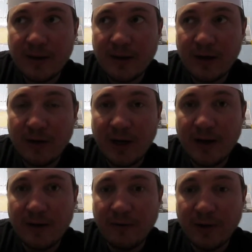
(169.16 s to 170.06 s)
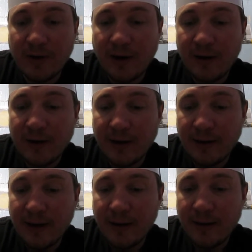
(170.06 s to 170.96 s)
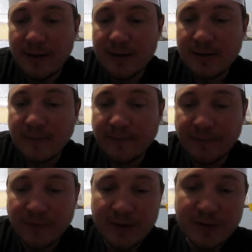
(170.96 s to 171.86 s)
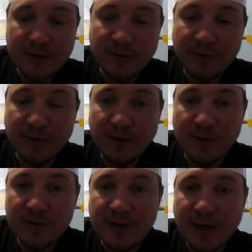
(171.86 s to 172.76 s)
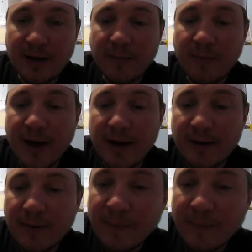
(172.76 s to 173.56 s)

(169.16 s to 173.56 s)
you eat it with garlic like this. So you take a bite,